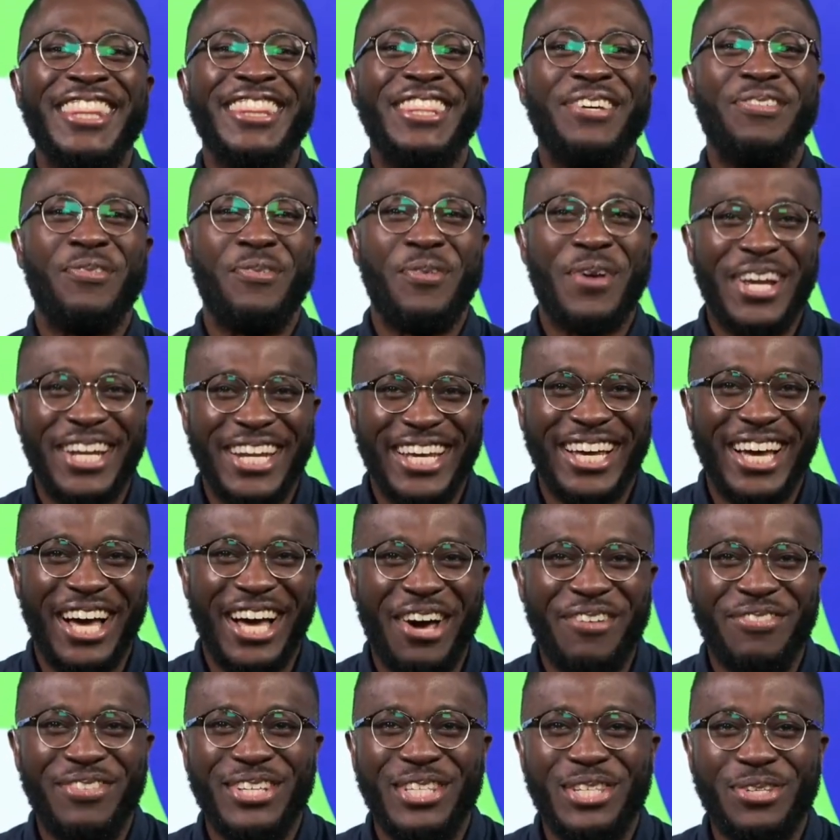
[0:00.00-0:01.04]
The winner
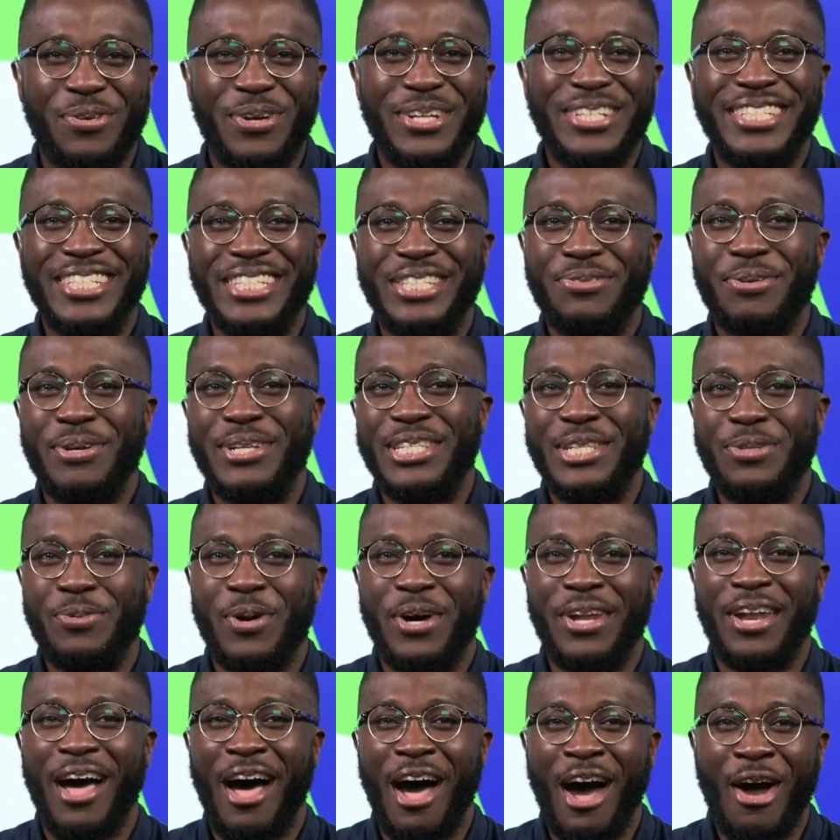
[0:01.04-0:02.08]
of the
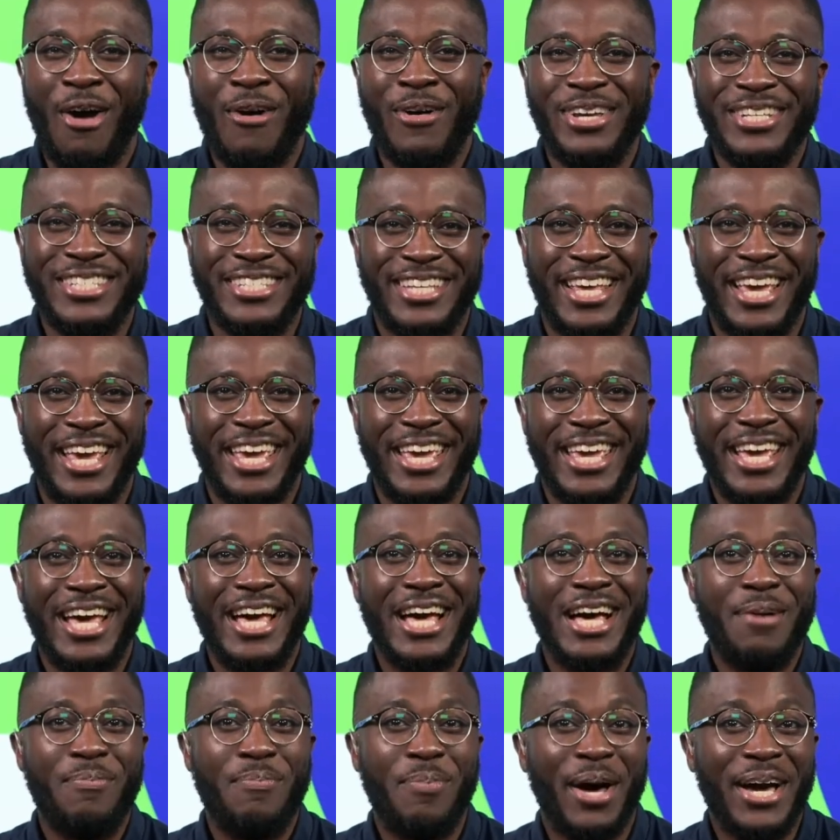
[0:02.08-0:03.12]
2021 RSA
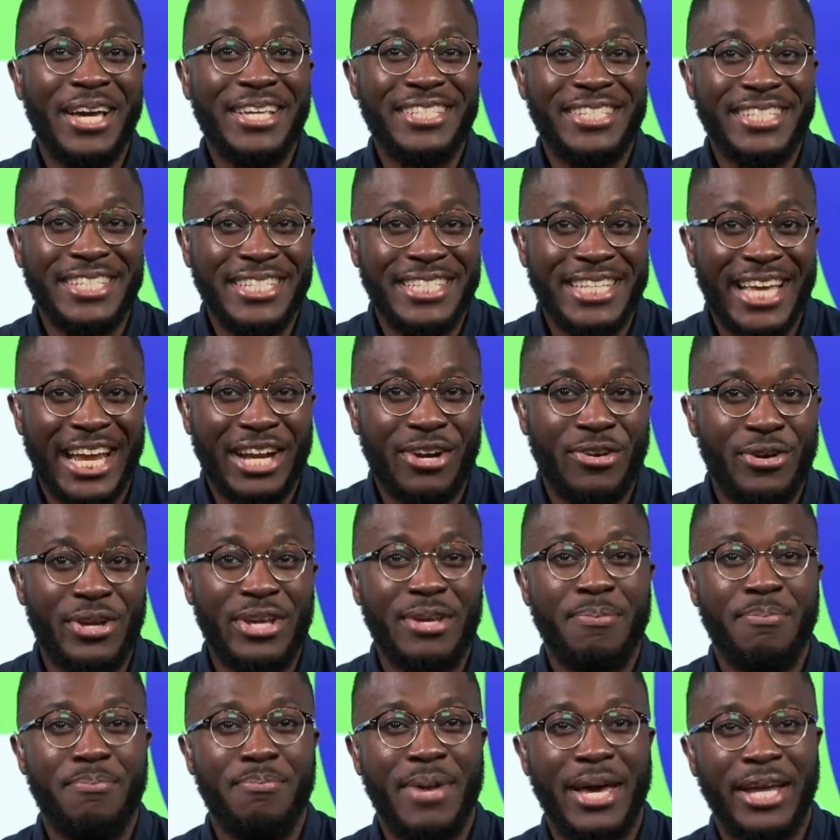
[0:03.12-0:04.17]

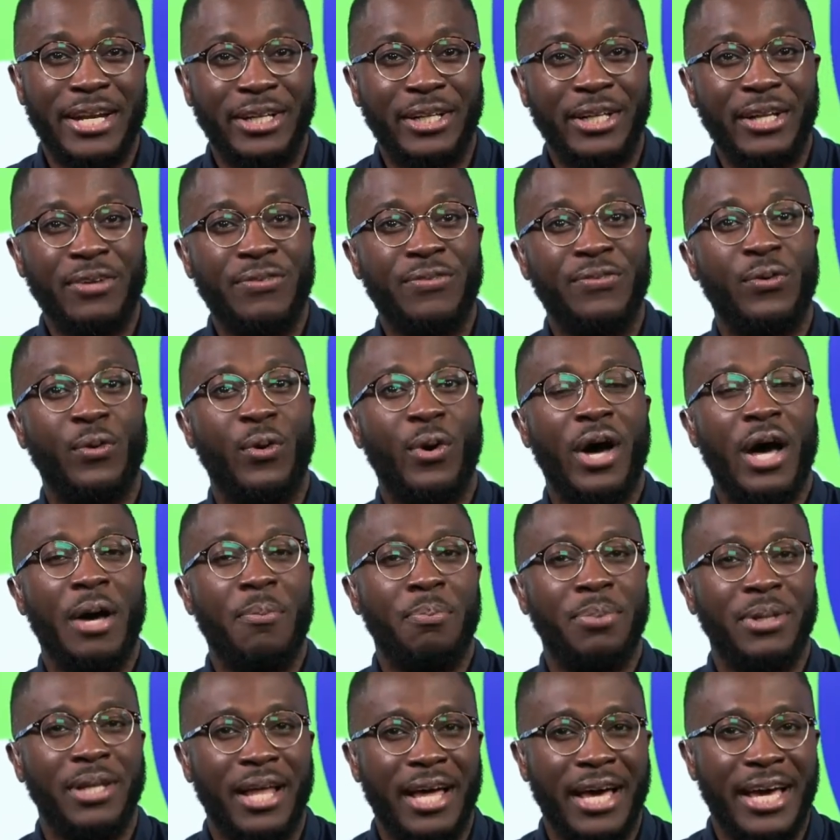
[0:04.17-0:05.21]
Bicentenary Medal for
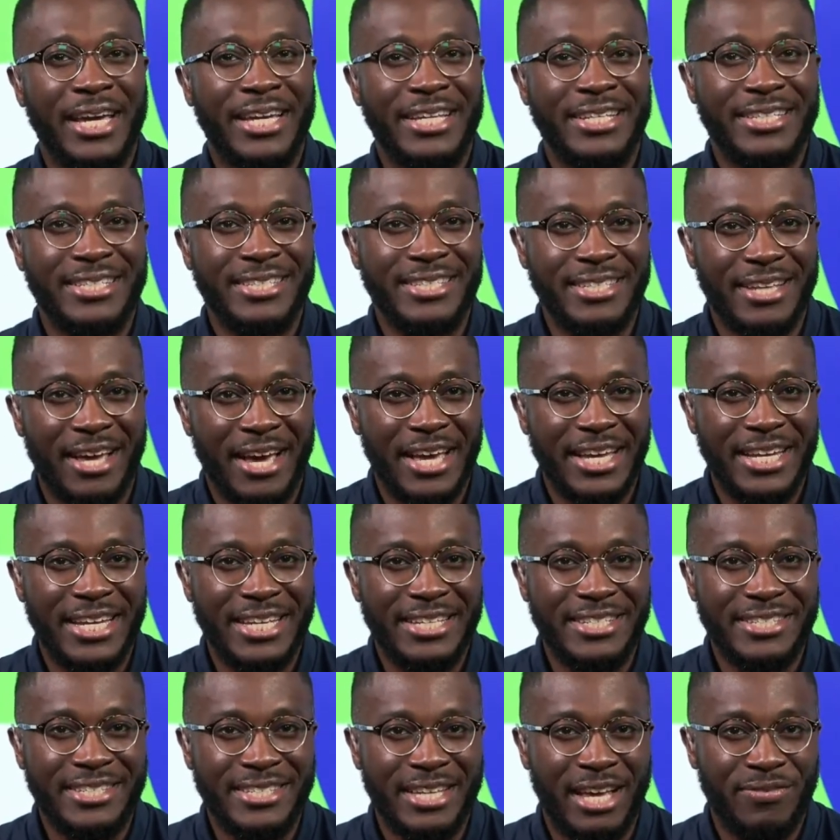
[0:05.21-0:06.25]
Applying Design
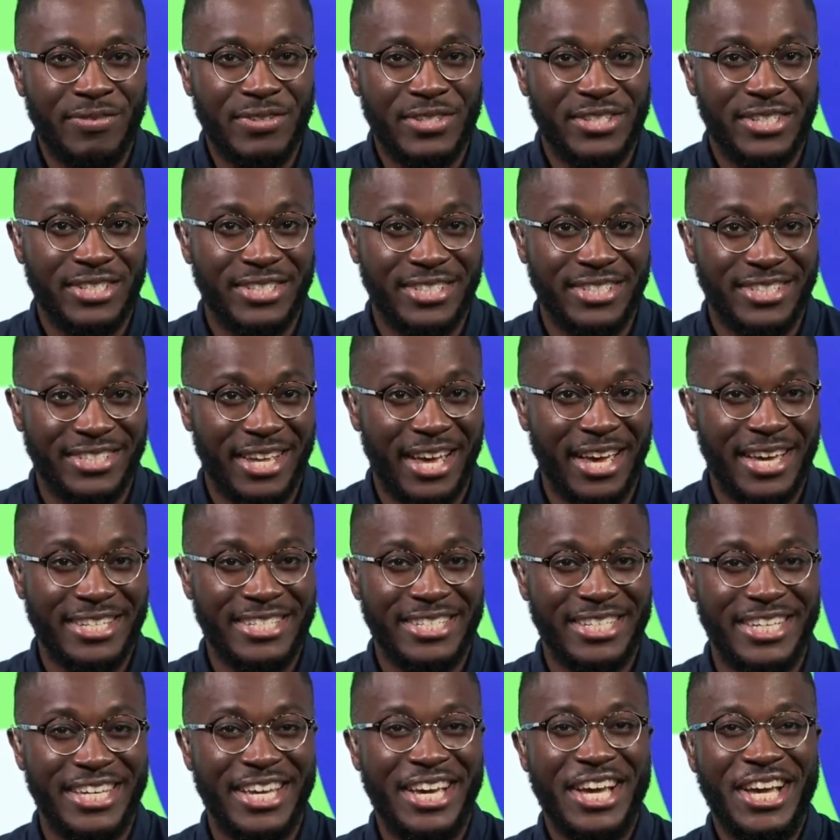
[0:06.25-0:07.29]
in Service to
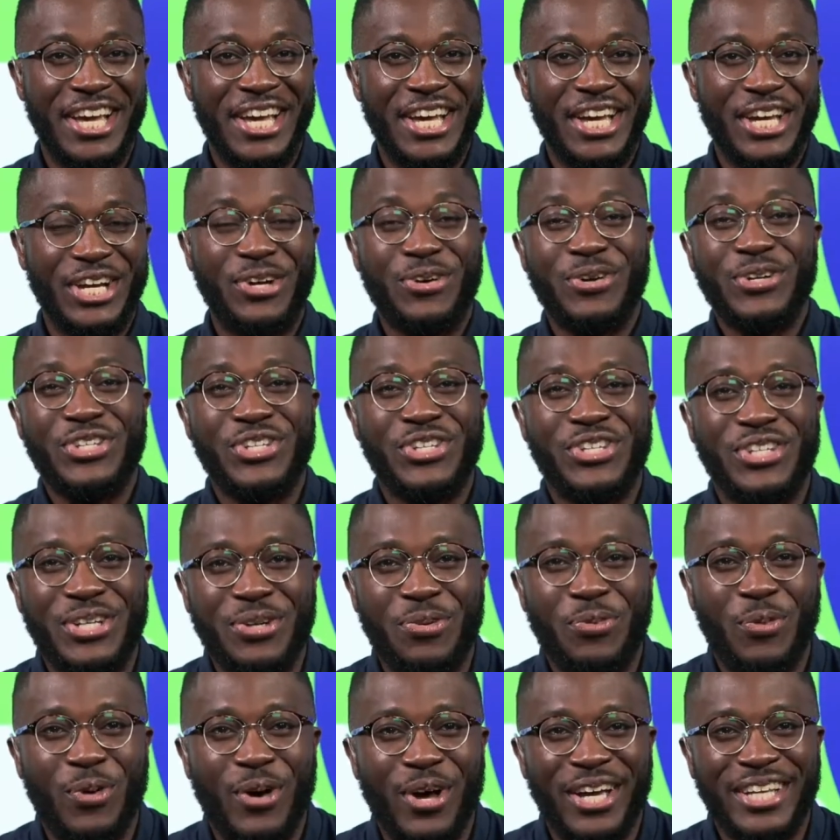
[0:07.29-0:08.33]
Society, Christian
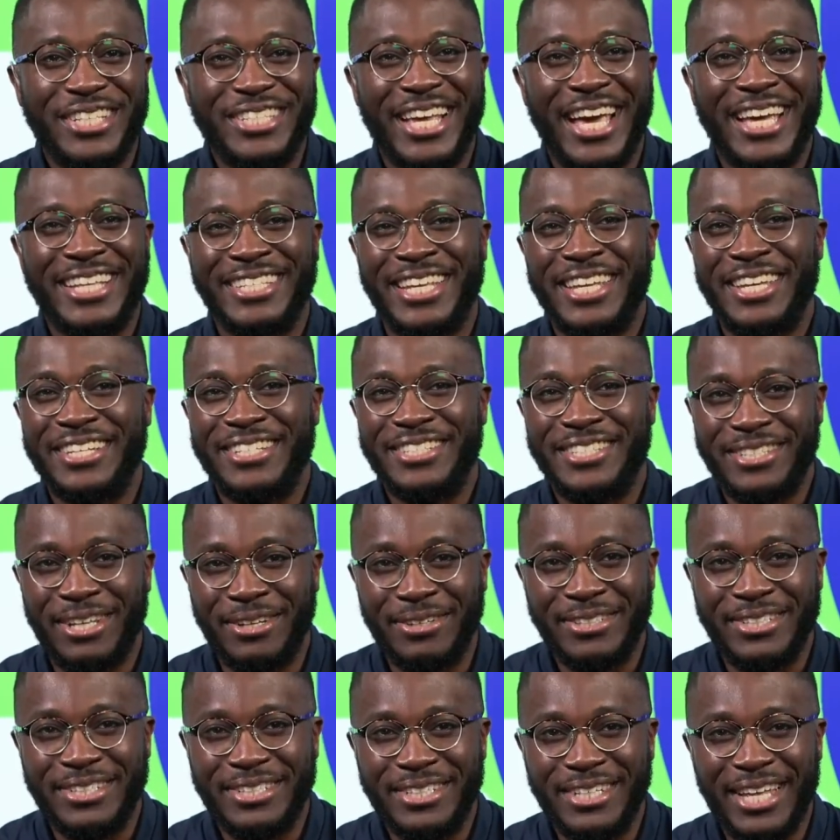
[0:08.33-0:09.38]
works as a
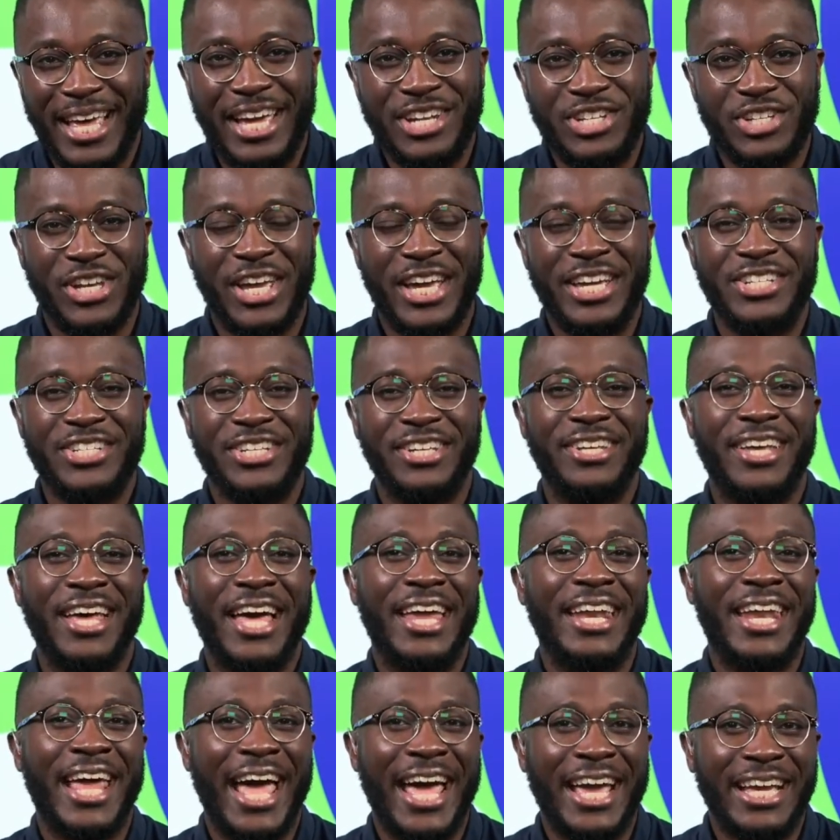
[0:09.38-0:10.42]
consultant, educator,
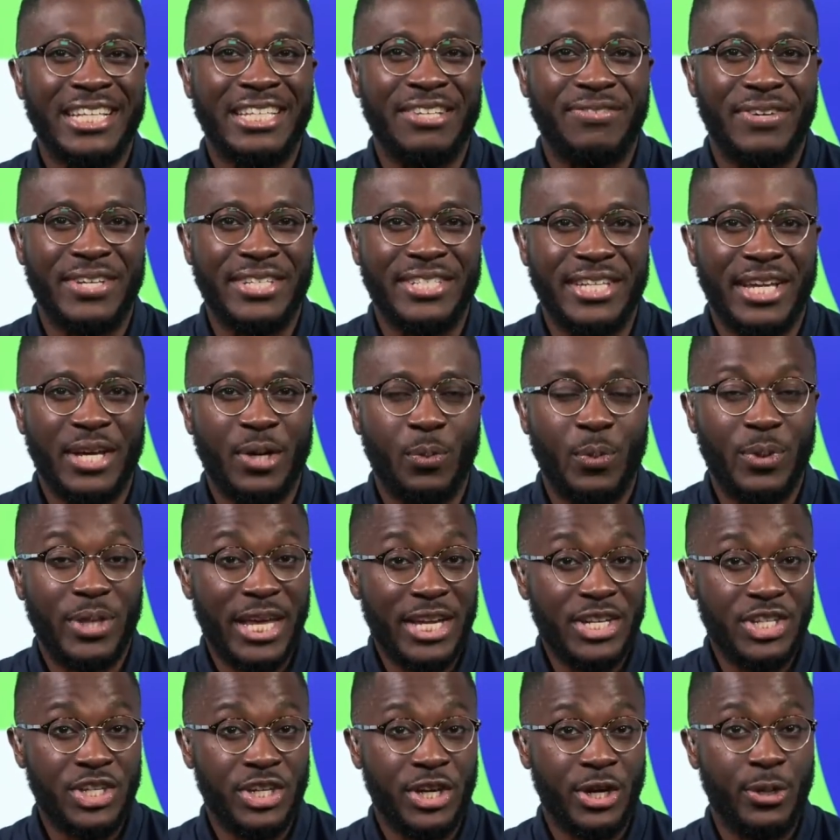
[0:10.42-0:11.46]
and activist with
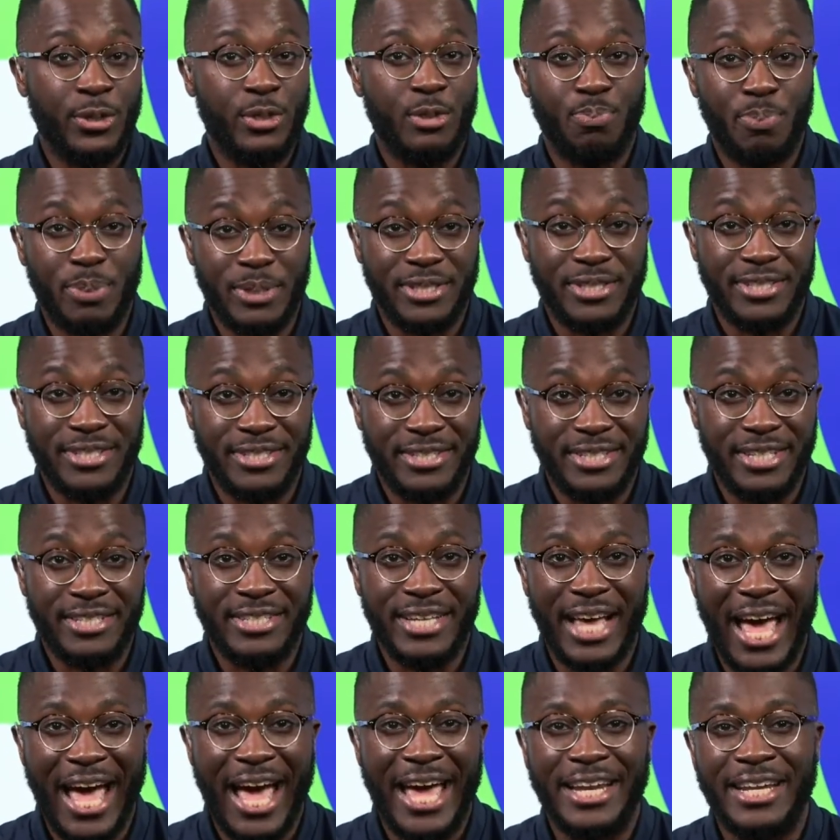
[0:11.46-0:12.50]
NGOs, businesses,
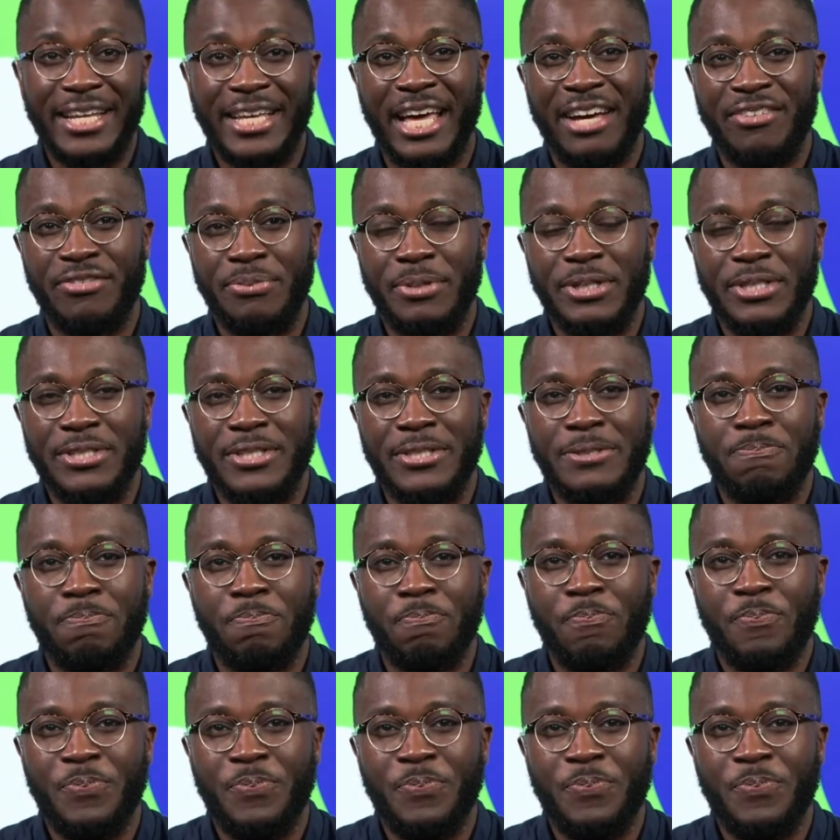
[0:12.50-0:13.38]
and governments.